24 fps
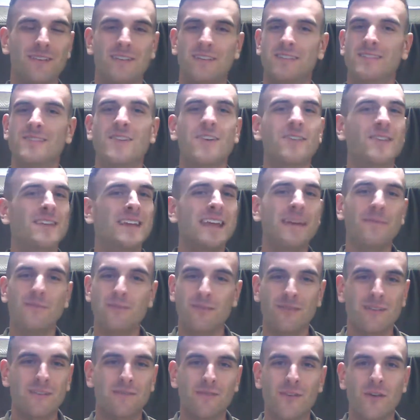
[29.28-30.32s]
it's hard to keep
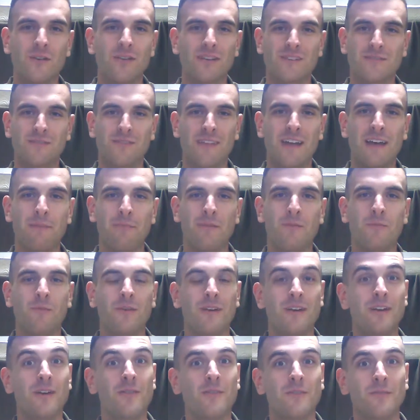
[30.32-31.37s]
their focus for that. But
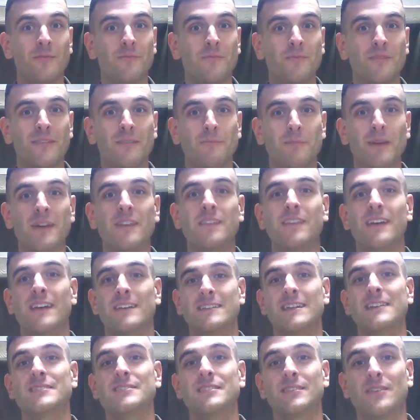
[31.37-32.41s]
another big thing
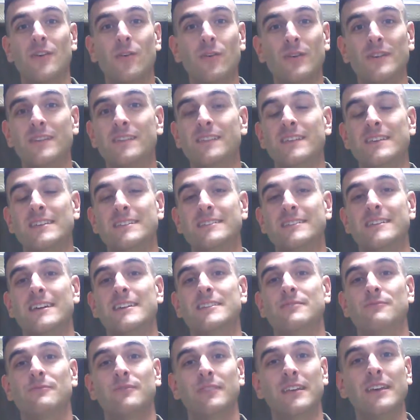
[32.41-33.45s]
is actually going to these
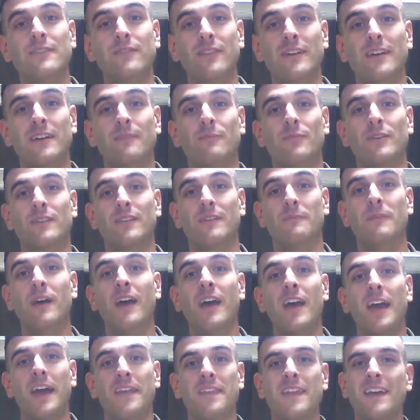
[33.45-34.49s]
sites, reliving them with them,
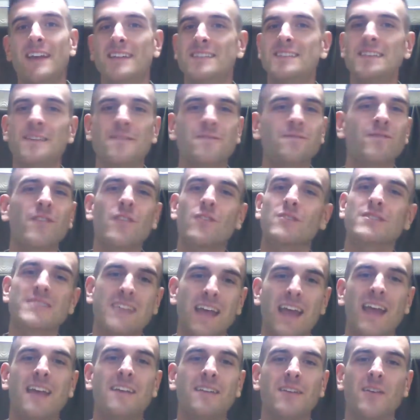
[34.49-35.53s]
and they can see
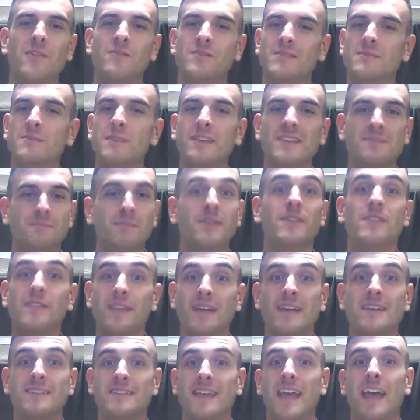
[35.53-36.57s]
firsthand, some of these
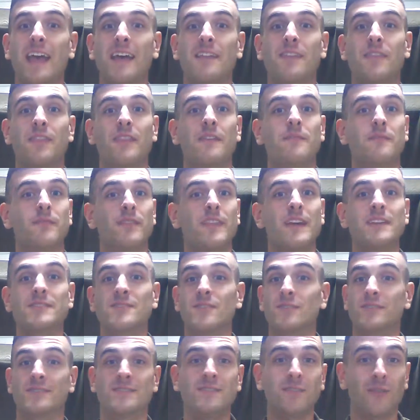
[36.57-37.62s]
buildings and things
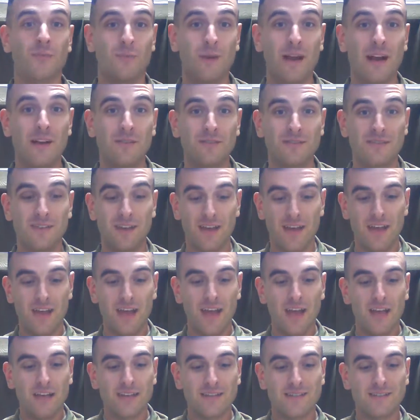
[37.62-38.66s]
that are still around.
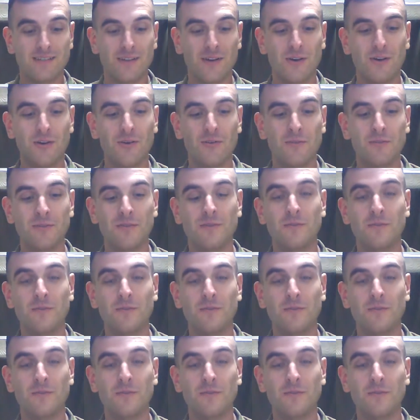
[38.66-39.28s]
So